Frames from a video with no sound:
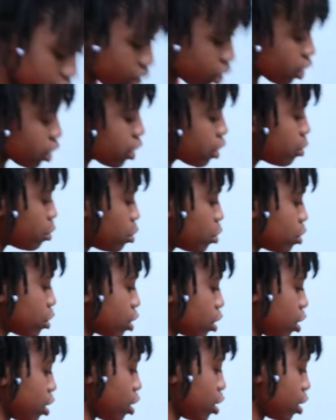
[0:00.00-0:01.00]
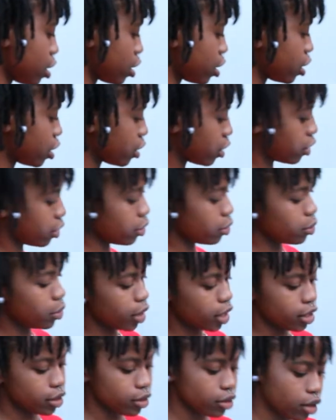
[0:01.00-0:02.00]
Third board here is the
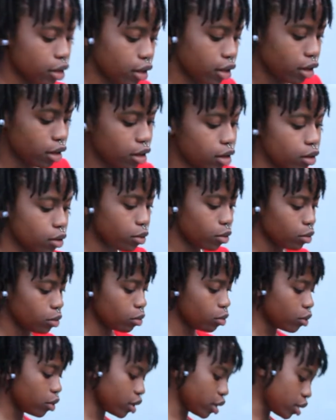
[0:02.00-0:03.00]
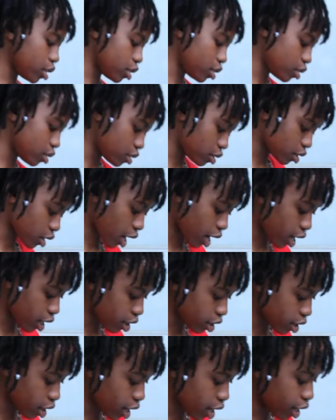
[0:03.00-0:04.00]
what. What is
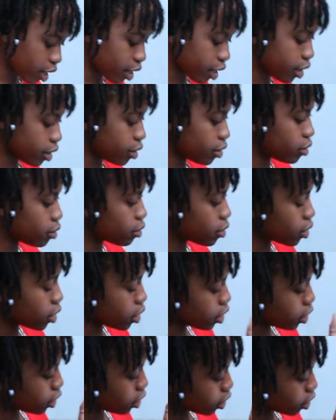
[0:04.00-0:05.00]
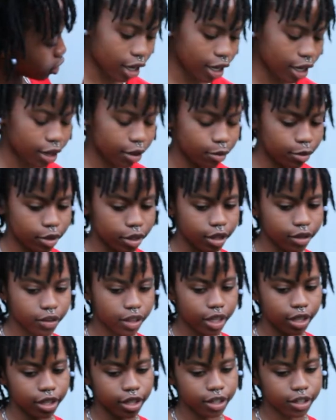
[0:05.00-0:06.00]
Kyla Kai religion? I believe
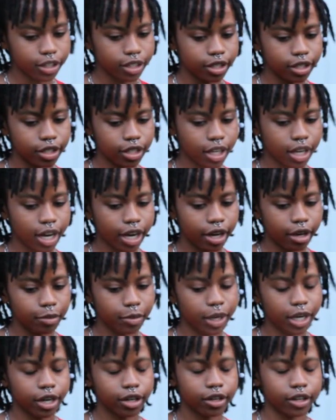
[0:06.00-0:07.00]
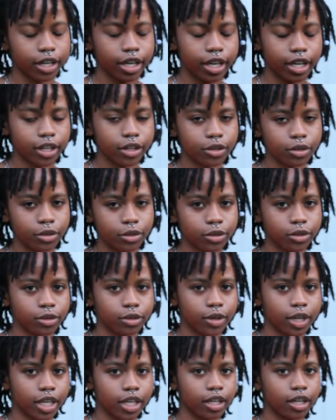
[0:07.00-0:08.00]
that there is a higher power and also
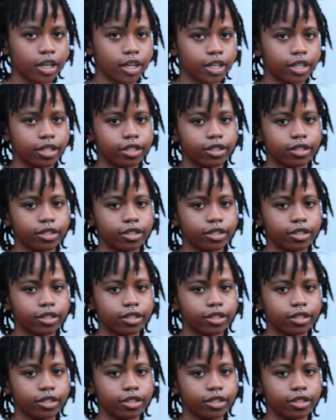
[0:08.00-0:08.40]
a God.